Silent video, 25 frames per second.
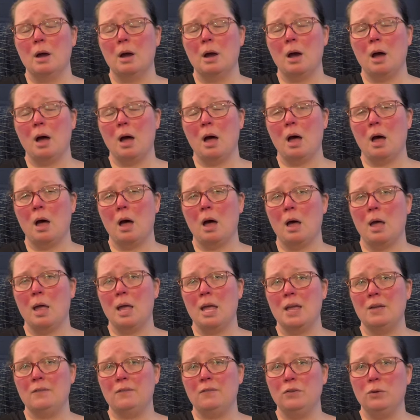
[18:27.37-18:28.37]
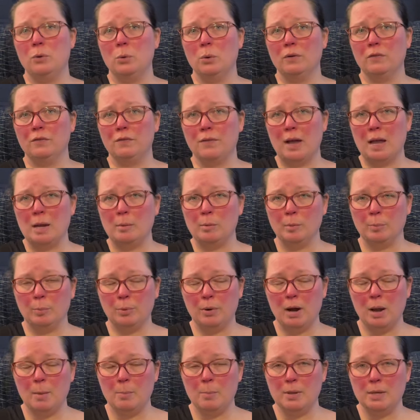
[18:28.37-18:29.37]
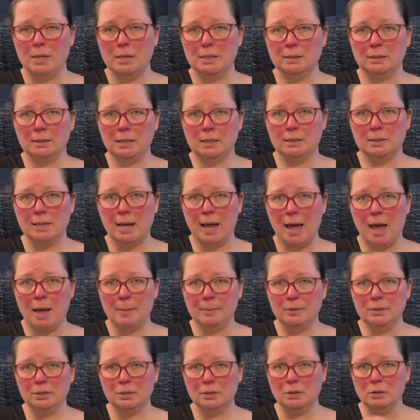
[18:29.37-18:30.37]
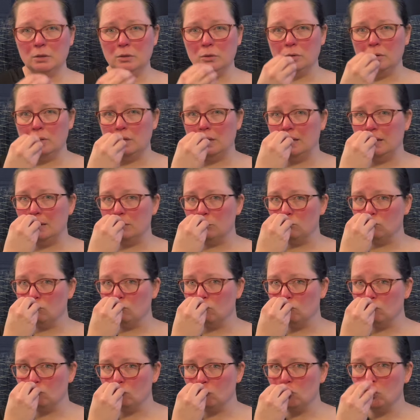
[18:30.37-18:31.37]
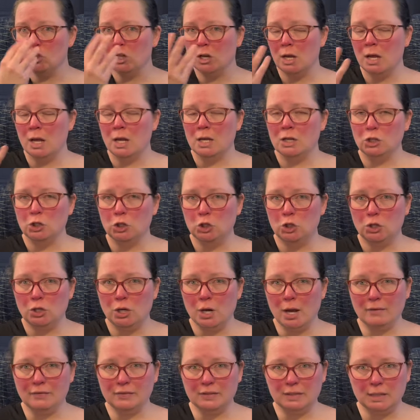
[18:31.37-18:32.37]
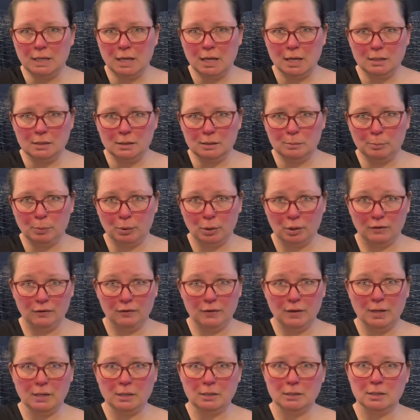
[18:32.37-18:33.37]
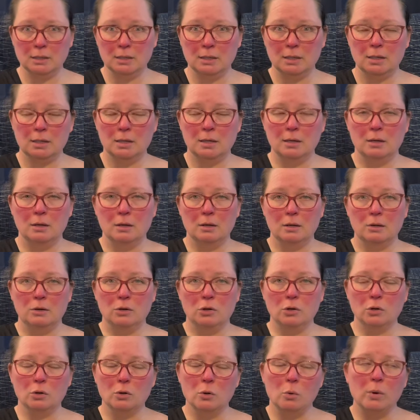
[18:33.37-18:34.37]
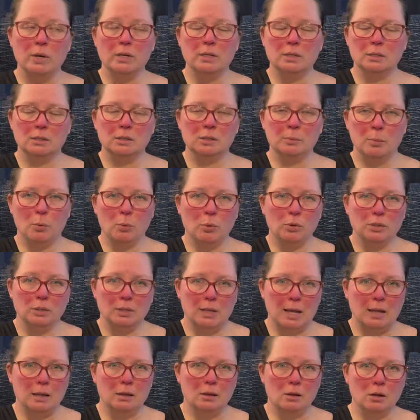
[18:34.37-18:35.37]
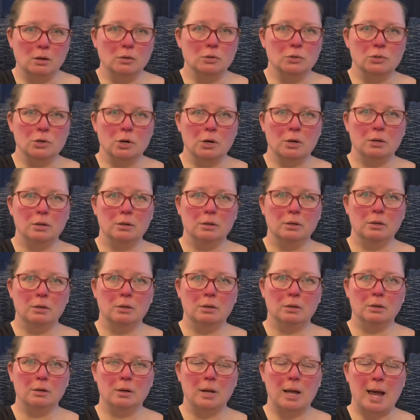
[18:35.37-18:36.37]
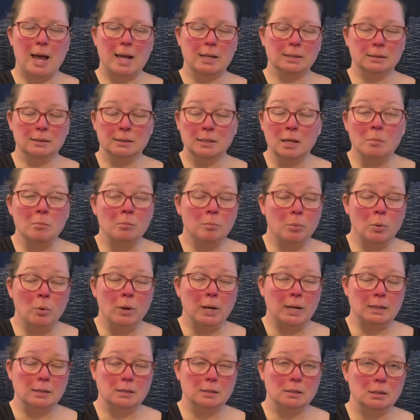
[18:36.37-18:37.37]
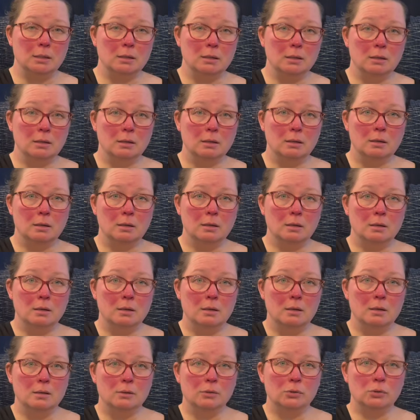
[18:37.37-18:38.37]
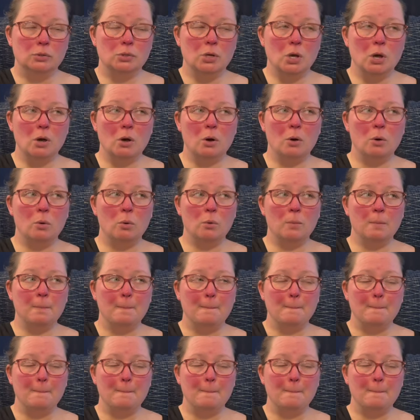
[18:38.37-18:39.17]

If your fiber prep isn't absolutely chef's kiss perfect, you're going to support that long draw at some point. So